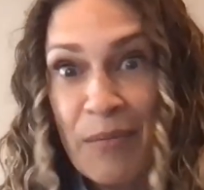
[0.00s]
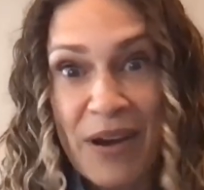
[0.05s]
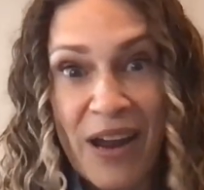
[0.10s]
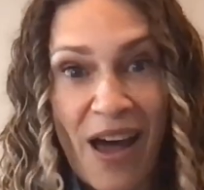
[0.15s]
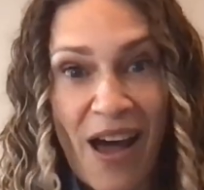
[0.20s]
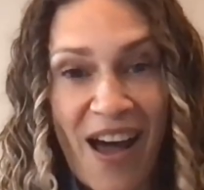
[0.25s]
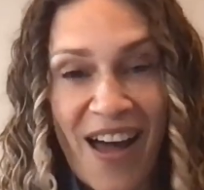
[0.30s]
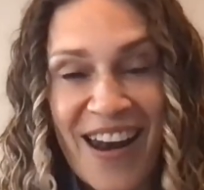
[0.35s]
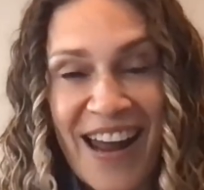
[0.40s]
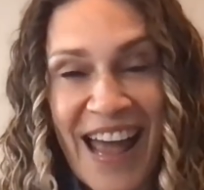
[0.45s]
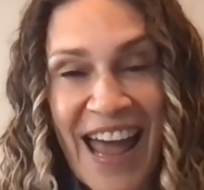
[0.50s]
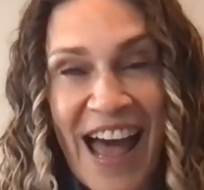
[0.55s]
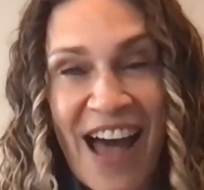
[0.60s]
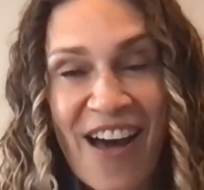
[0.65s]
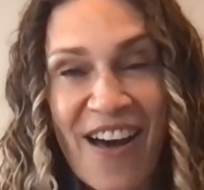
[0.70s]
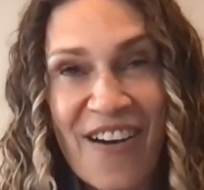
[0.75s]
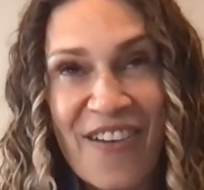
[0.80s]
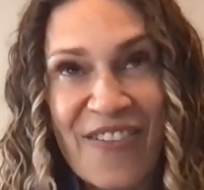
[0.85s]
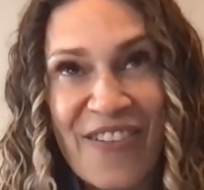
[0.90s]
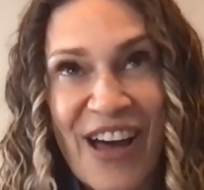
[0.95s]
I'm not. I
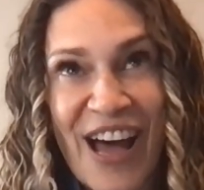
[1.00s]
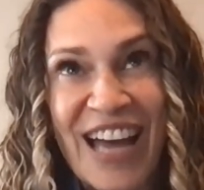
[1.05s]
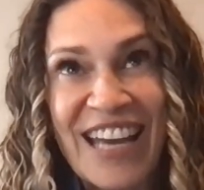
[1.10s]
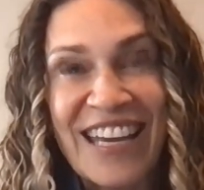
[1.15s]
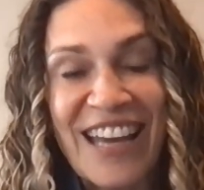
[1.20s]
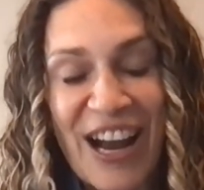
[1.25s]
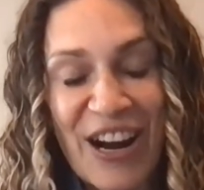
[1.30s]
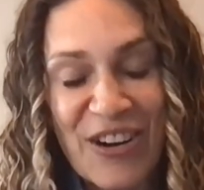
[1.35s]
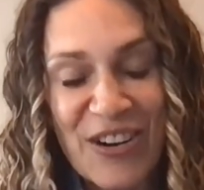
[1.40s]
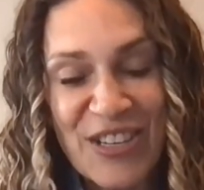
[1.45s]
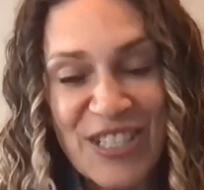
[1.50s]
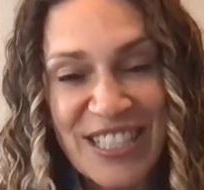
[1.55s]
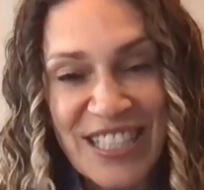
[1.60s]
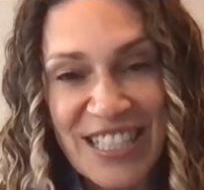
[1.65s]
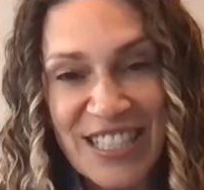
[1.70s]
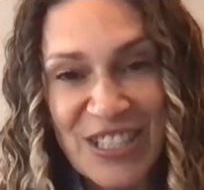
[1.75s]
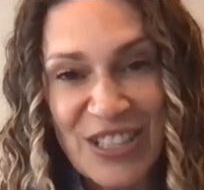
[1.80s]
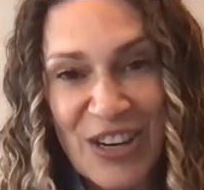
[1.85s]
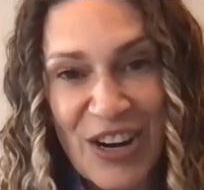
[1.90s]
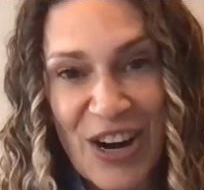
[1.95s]
have a younger
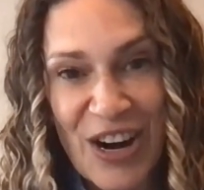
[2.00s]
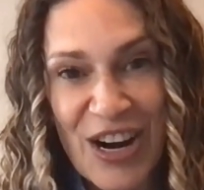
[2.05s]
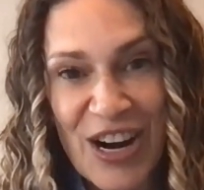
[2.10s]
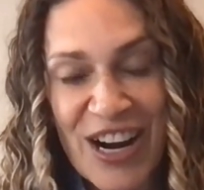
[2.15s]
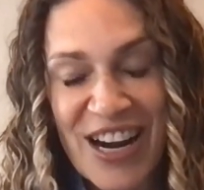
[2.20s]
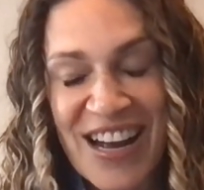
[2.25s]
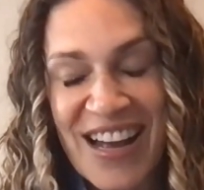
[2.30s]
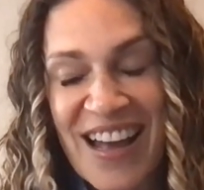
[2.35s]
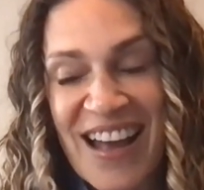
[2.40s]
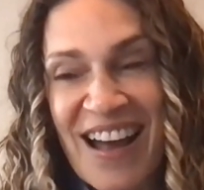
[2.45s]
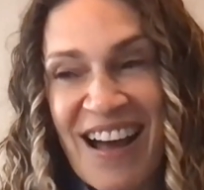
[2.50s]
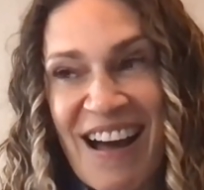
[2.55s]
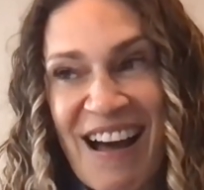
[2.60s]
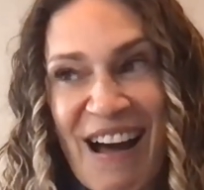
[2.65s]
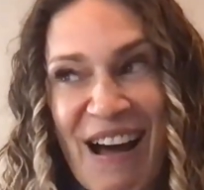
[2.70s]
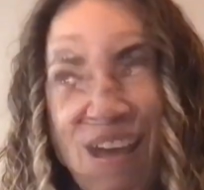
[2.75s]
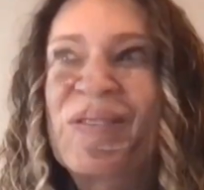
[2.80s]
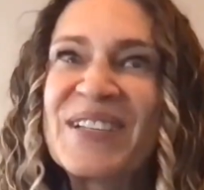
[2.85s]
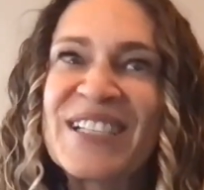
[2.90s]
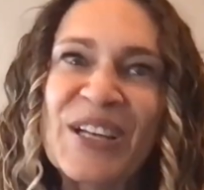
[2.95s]
sister
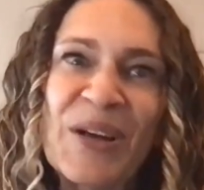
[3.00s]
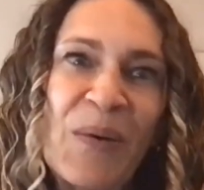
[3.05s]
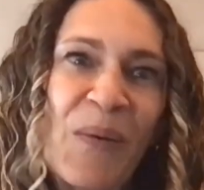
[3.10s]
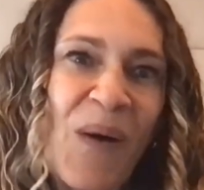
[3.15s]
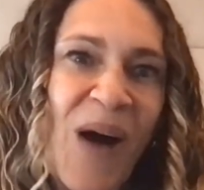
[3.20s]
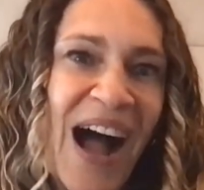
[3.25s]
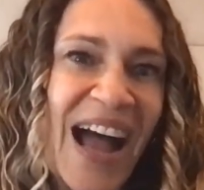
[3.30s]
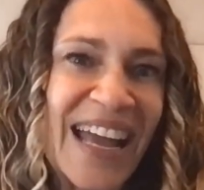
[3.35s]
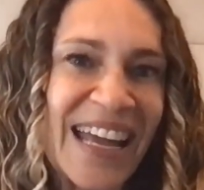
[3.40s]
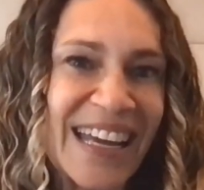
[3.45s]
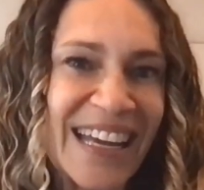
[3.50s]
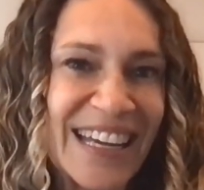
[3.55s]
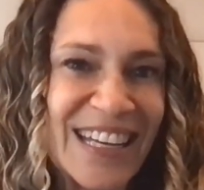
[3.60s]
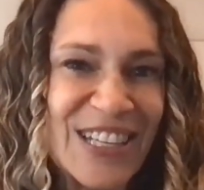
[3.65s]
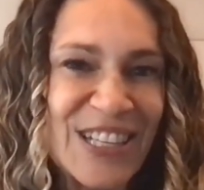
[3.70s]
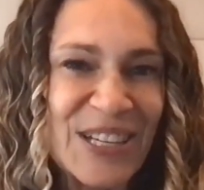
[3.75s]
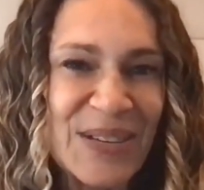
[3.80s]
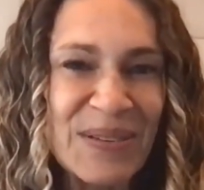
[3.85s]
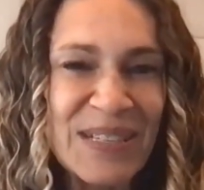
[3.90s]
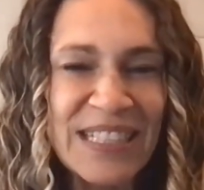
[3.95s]
who is
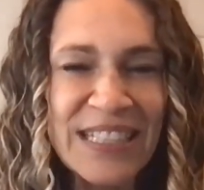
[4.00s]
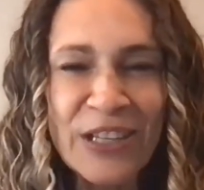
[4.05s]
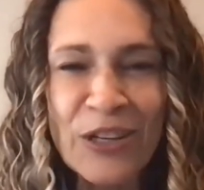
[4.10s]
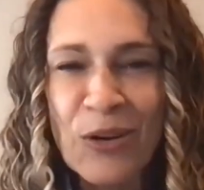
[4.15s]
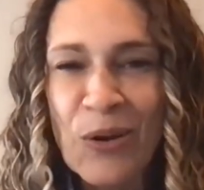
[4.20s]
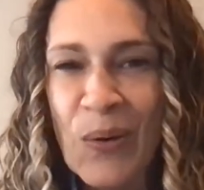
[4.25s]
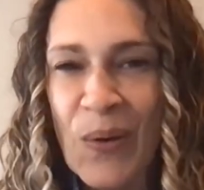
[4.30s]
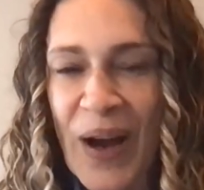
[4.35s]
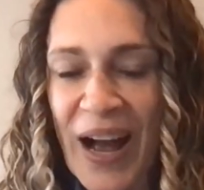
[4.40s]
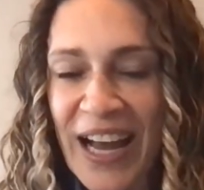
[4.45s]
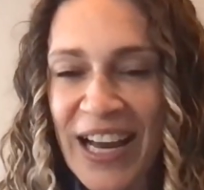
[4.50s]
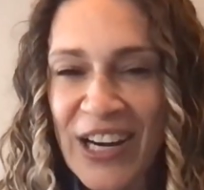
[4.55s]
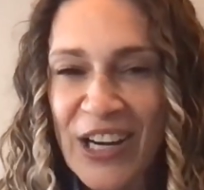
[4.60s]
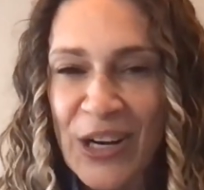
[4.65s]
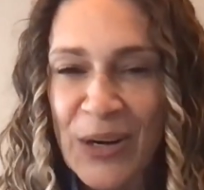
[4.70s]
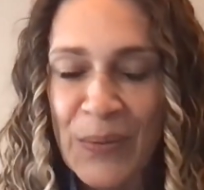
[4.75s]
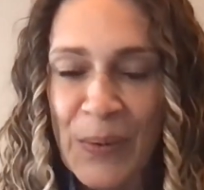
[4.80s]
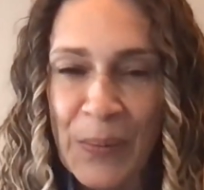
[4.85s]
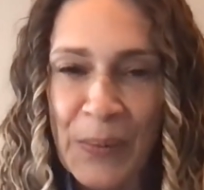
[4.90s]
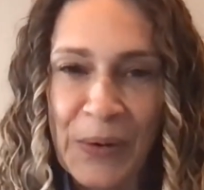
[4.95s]
quiet. She was a little
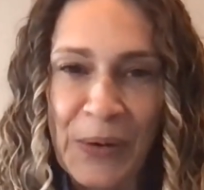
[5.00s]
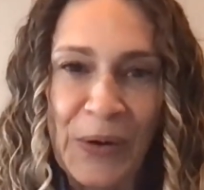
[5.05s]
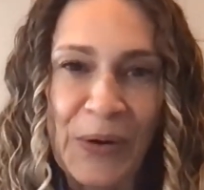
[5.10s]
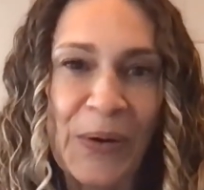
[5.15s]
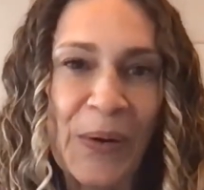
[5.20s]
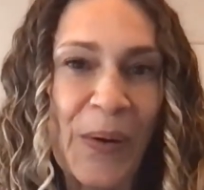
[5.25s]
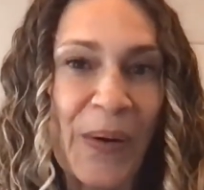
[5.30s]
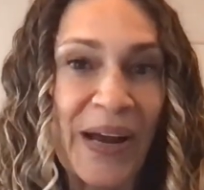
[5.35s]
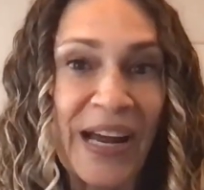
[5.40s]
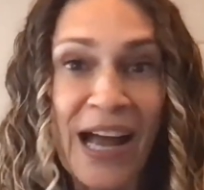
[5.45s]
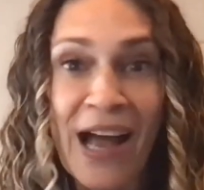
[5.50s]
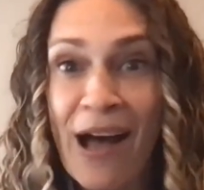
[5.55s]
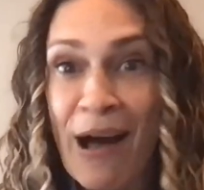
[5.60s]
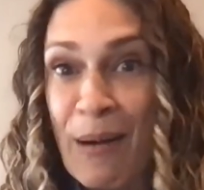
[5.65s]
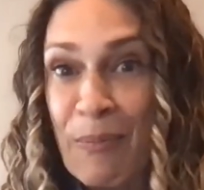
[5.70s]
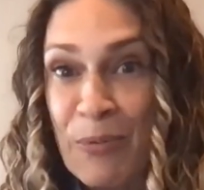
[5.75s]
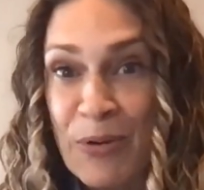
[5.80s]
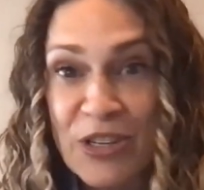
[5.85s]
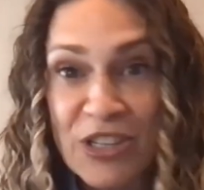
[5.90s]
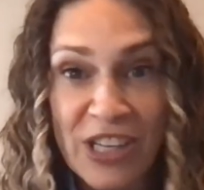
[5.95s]
quieter when we were growing
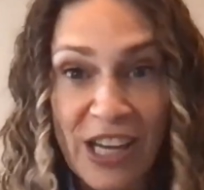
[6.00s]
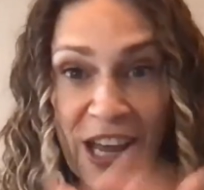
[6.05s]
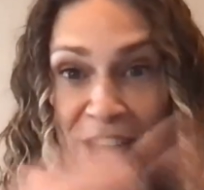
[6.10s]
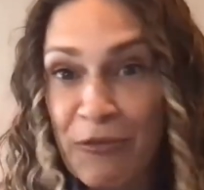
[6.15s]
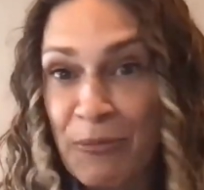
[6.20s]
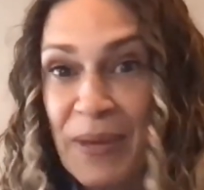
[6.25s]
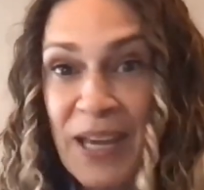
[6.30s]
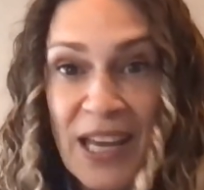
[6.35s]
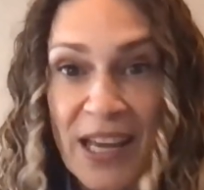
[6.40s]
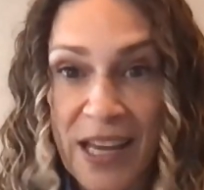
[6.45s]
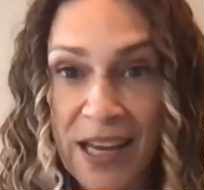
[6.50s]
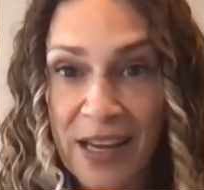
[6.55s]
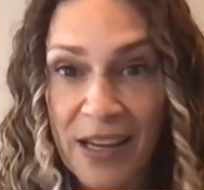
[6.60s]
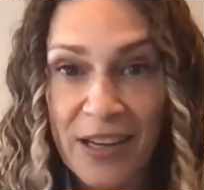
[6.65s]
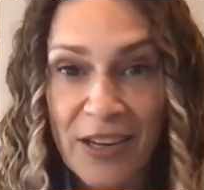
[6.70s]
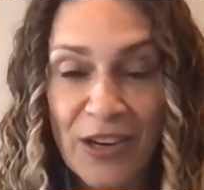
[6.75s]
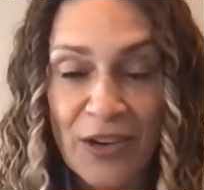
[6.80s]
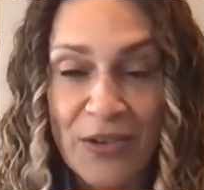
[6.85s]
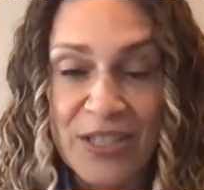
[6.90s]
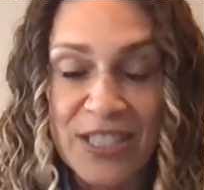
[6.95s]
up, which gave
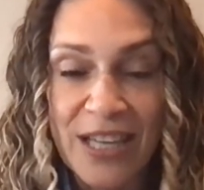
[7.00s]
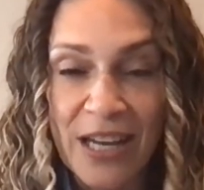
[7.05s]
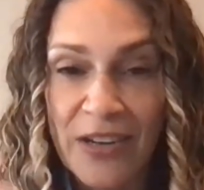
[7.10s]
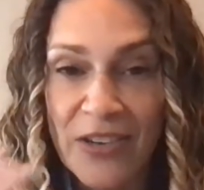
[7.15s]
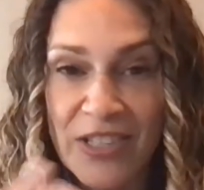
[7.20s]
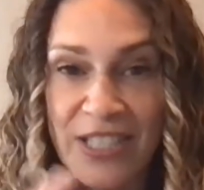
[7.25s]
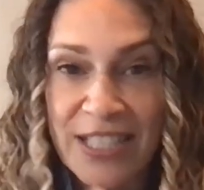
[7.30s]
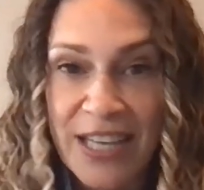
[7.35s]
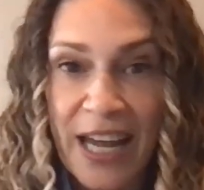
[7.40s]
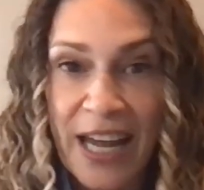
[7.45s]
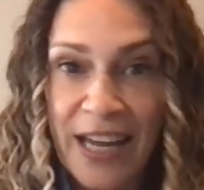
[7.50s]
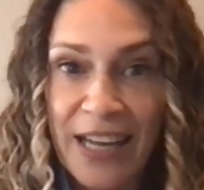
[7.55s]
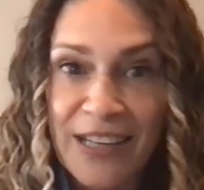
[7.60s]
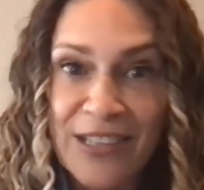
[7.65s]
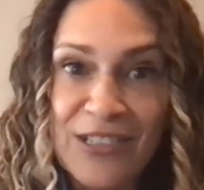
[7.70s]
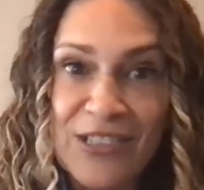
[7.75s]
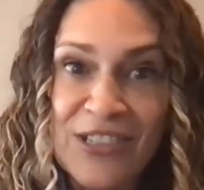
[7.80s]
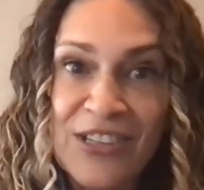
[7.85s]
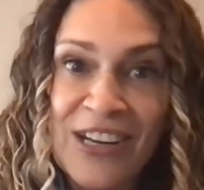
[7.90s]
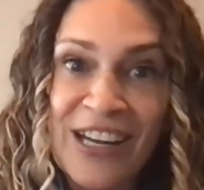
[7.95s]
me, you know, center
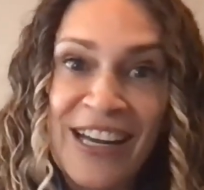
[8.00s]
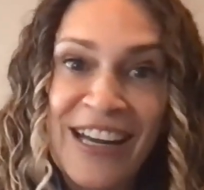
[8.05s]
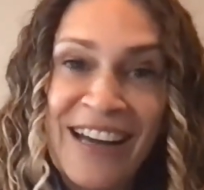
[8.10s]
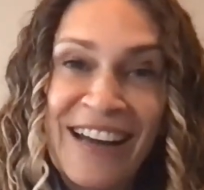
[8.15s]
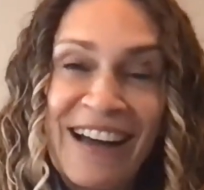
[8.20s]
stage.